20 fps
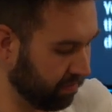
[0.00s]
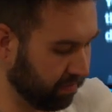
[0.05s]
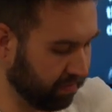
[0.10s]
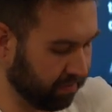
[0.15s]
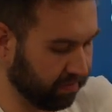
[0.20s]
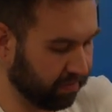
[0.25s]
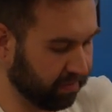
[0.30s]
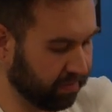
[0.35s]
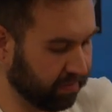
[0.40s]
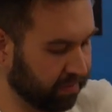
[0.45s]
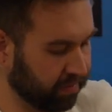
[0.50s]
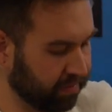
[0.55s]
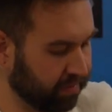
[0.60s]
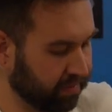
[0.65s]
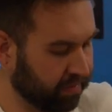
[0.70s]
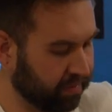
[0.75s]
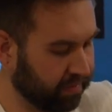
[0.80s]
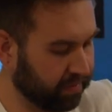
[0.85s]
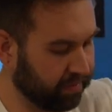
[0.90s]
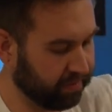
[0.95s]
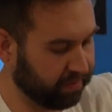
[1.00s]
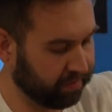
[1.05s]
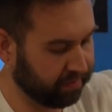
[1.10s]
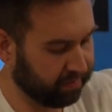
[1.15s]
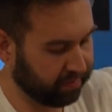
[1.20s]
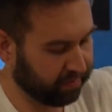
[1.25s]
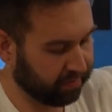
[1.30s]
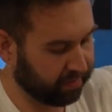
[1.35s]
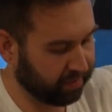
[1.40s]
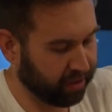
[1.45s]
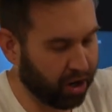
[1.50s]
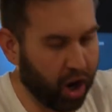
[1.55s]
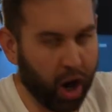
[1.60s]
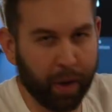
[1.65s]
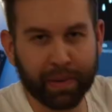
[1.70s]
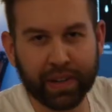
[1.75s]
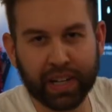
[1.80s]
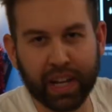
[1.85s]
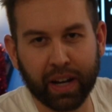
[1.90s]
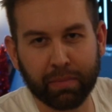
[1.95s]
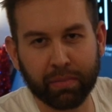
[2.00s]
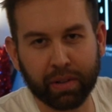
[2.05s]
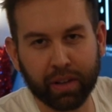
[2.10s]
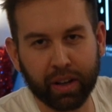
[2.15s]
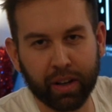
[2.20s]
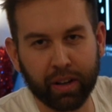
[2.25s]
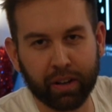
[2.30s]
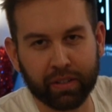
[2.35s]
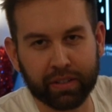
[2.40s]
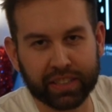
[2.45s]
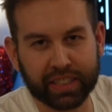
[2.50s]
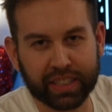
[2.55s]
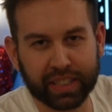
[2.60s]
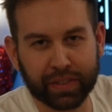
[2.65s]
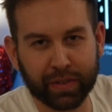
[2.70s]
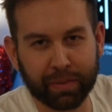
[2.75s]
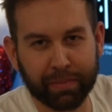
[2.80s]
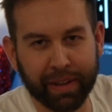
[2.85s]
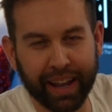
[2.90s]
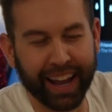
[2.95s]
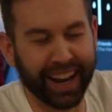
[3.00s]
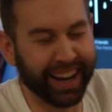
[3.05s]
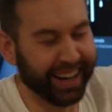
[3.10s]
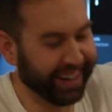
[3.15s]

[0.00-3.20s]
Mm-hmm. Comment down below, is this for men?